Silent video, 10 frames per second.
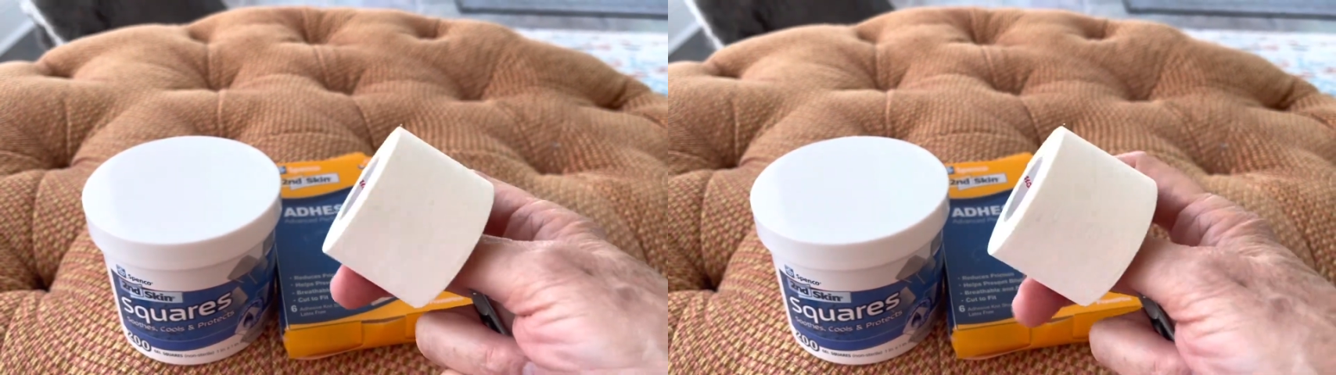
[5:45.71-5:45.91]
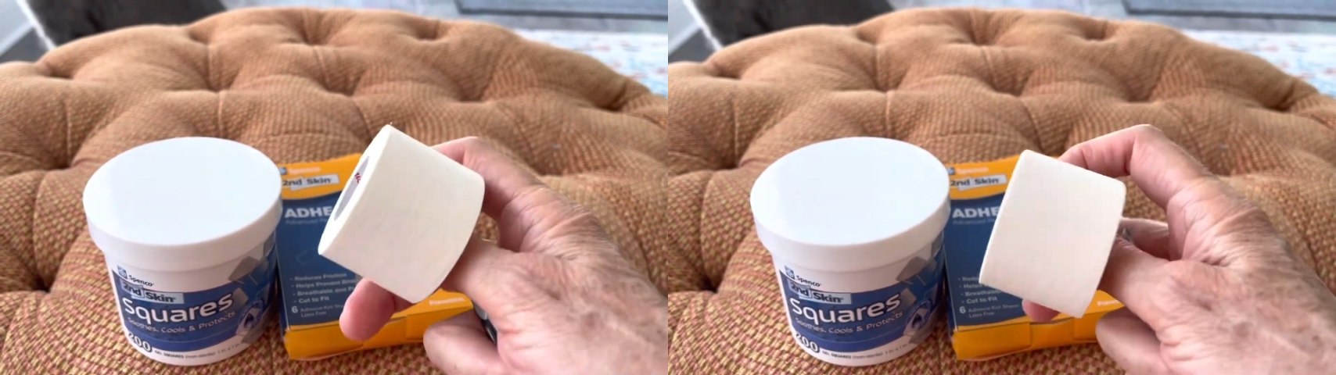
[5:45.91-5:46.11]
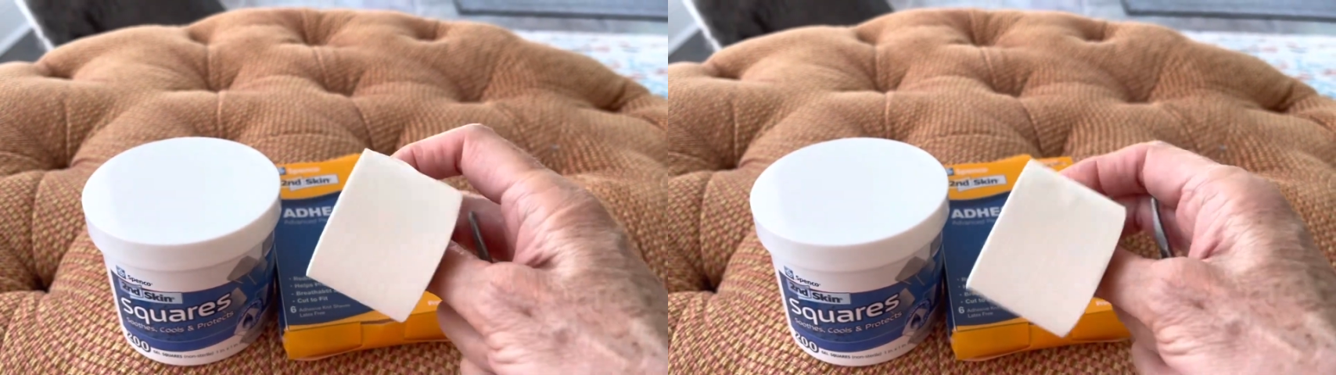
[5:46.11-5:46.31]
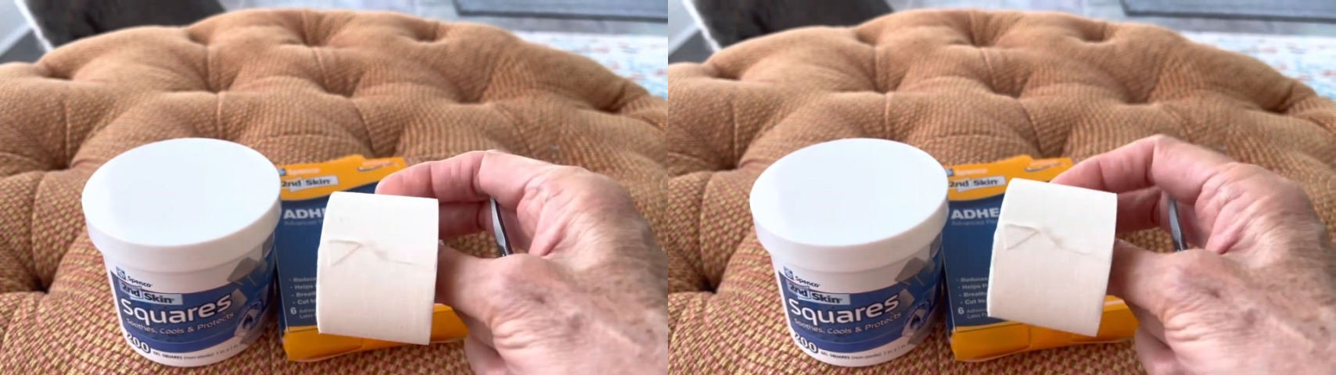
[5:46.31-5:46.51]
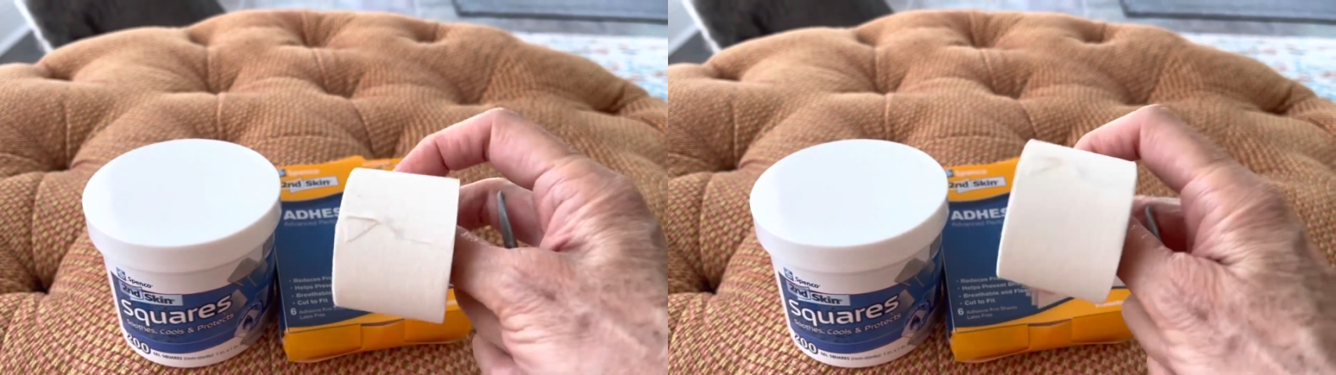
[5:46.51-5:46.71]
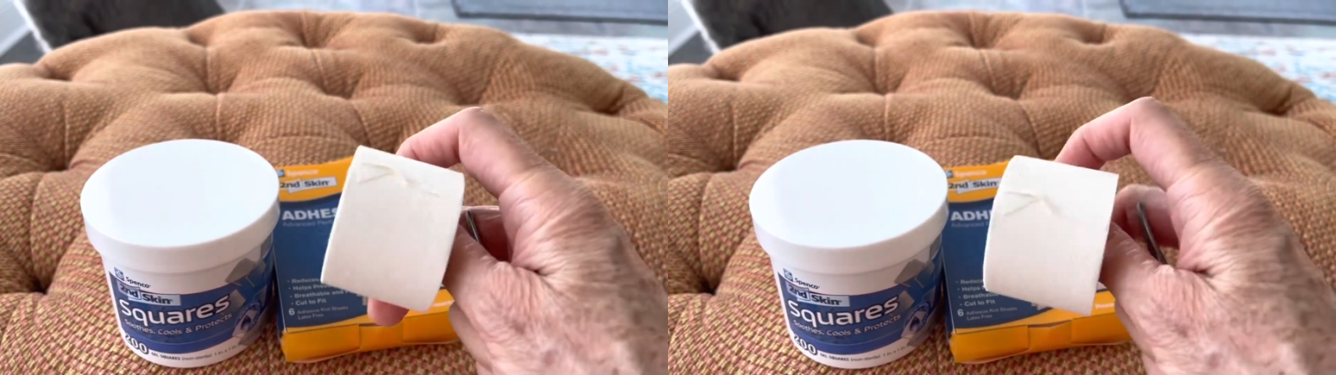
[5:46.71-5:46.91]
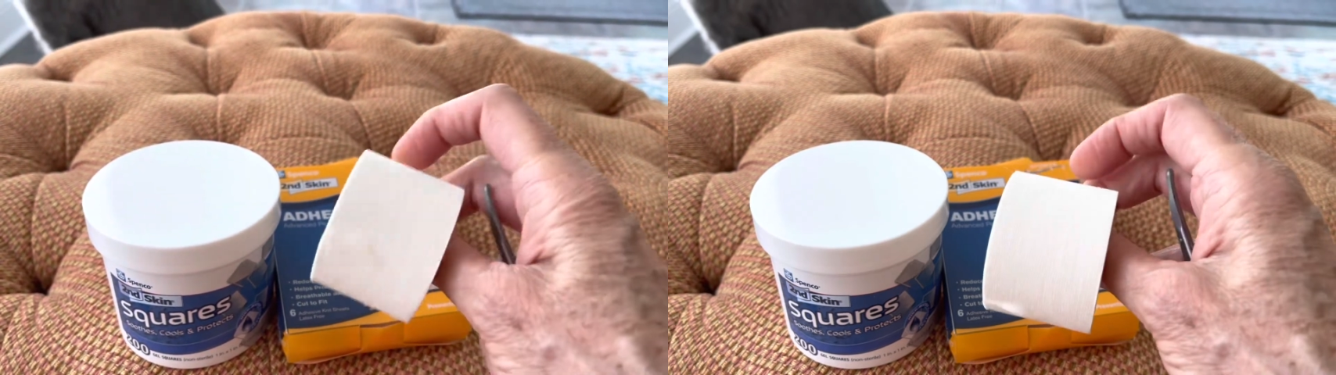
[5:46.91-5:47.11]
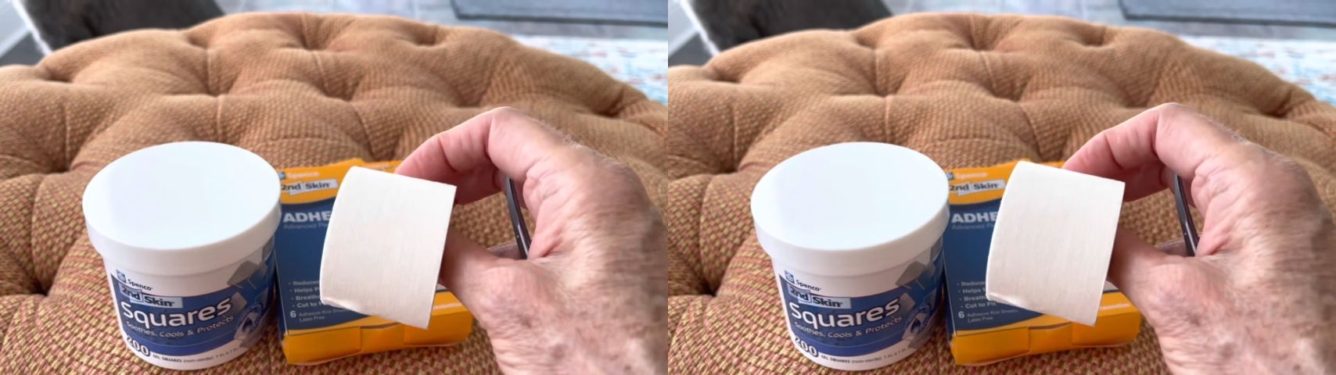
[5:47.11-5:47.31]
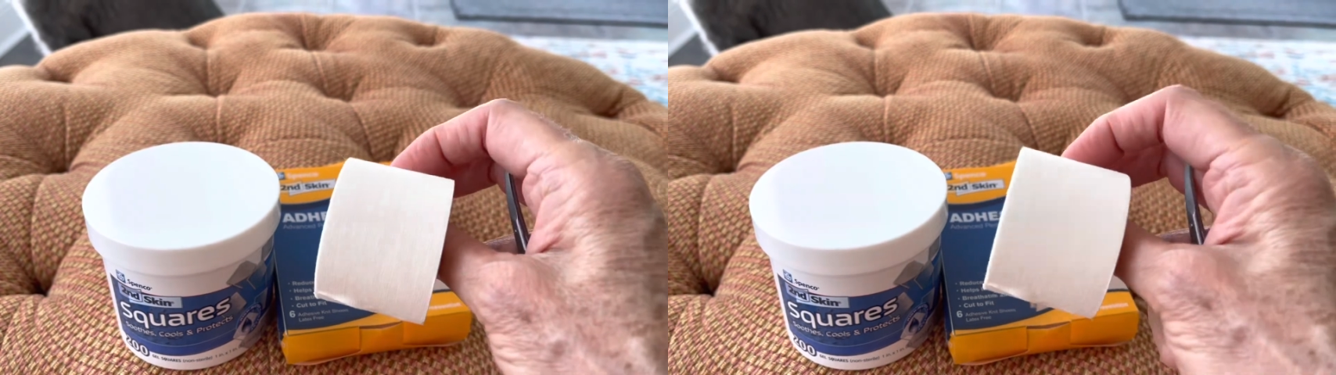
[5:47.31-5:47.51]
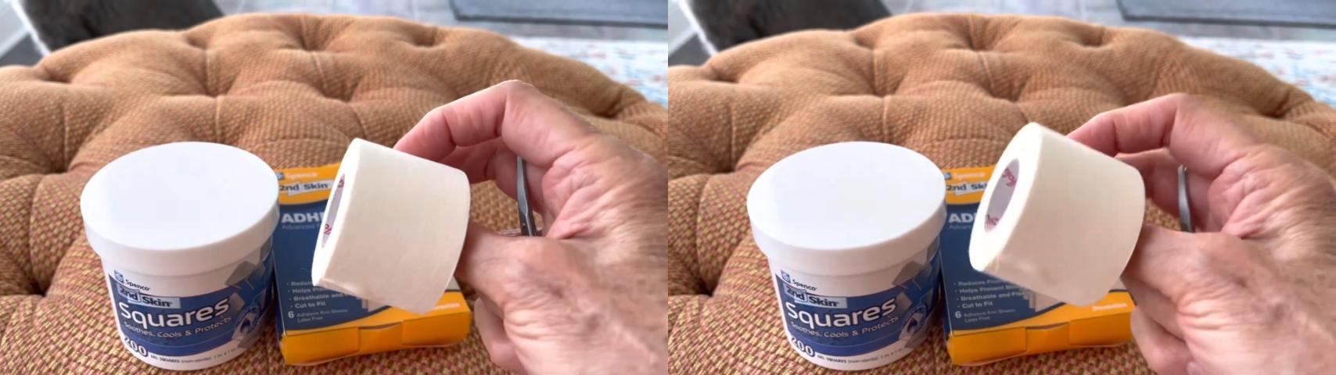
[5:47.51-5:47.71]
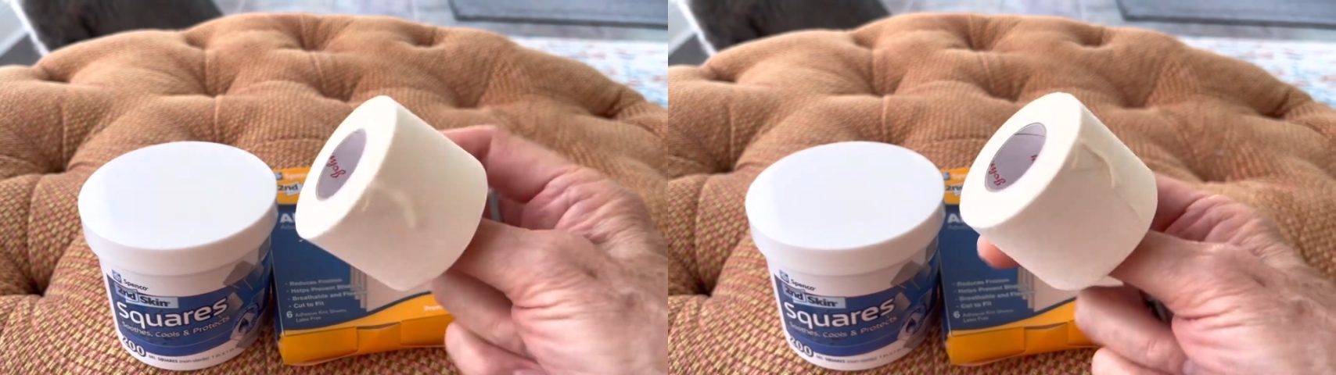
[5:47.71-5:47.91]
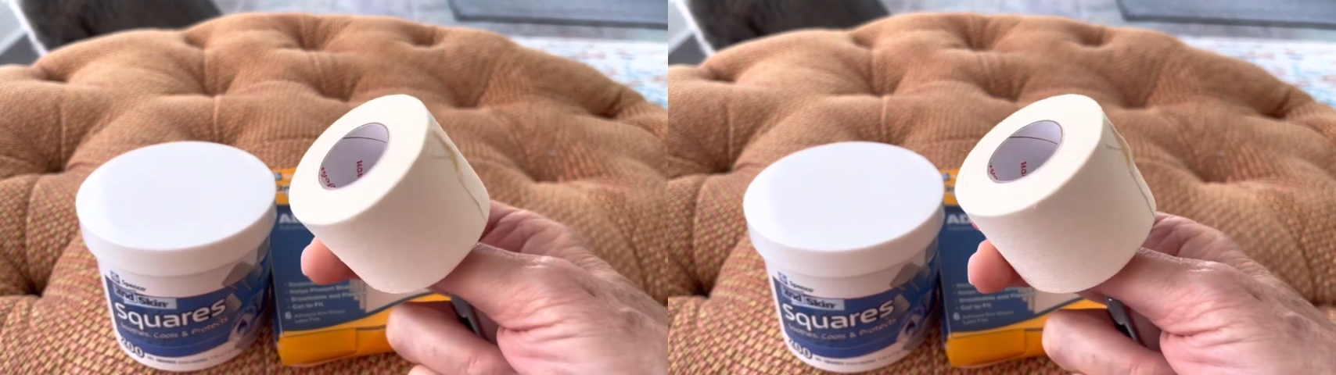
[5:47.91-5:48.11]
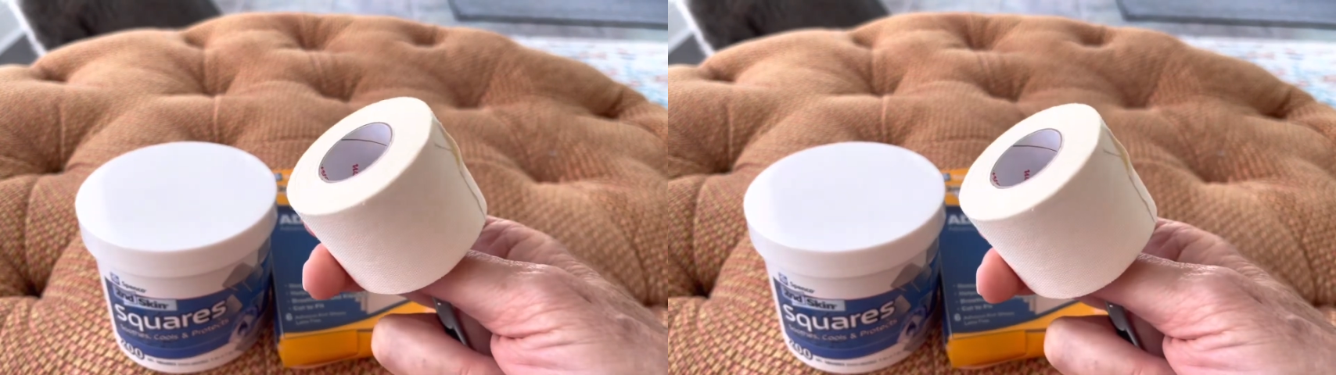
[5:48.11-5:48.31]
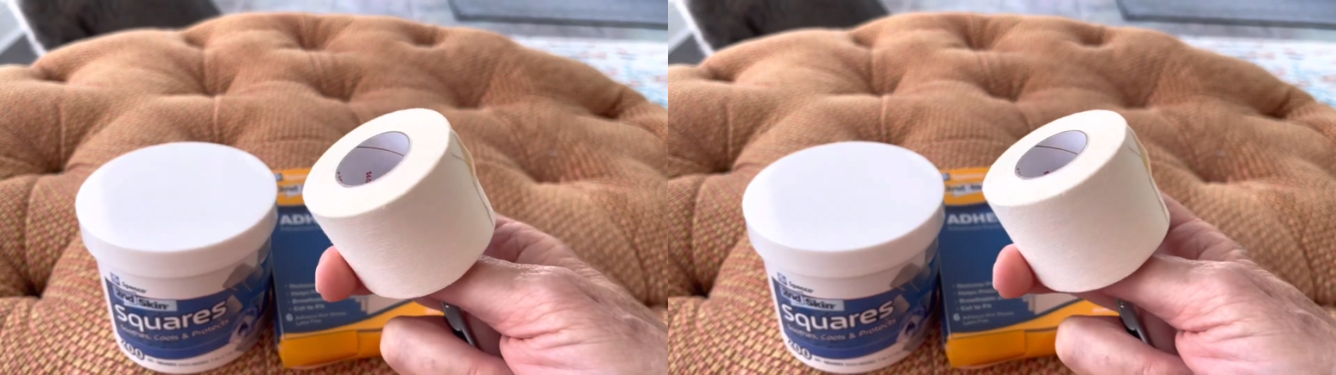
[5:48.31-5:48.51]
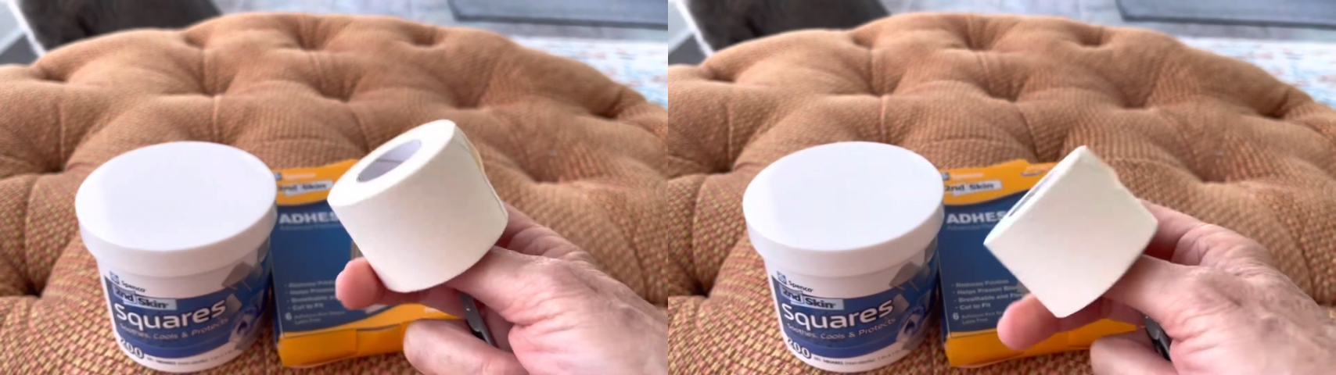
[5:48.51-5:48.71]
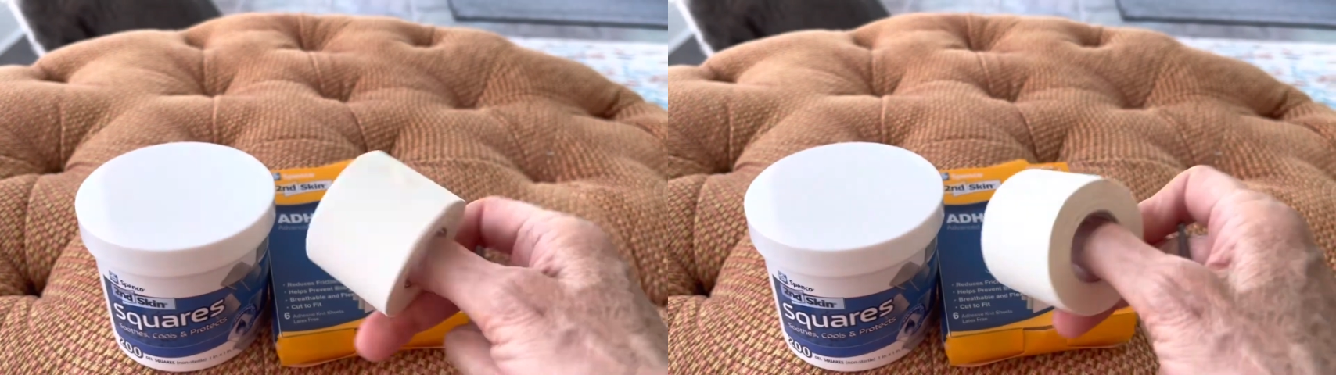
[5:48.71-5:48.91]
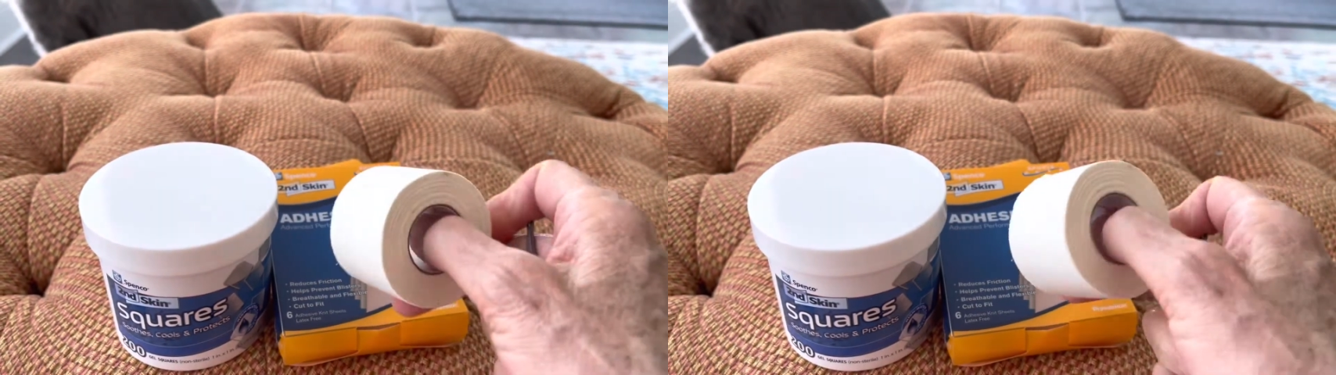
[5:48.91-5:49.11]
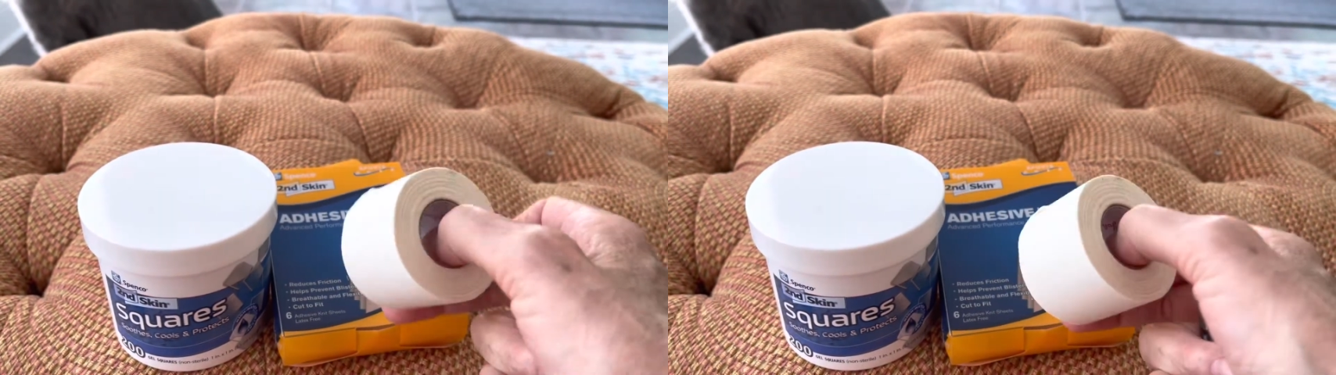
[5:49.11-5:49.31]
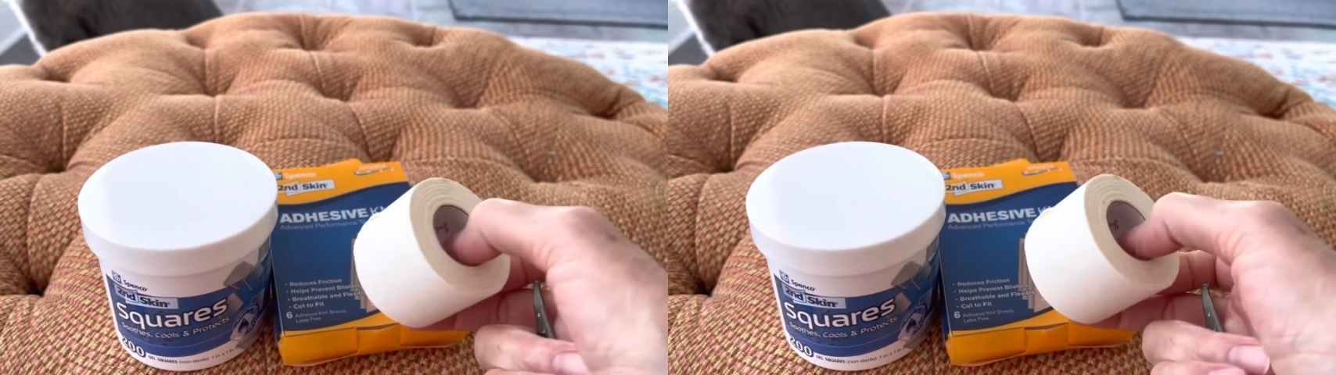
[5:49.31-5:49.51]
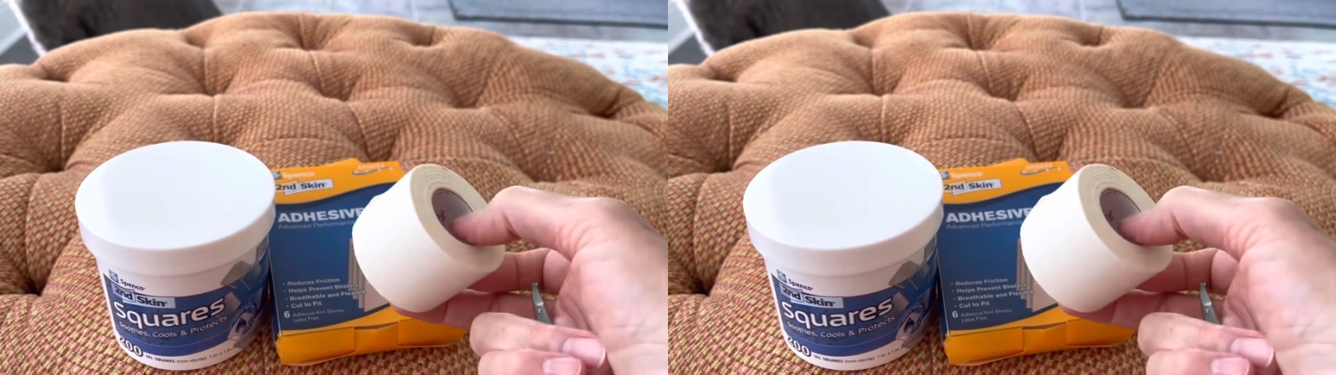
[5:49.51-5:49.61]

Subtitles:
Nobody's mouth can be seen.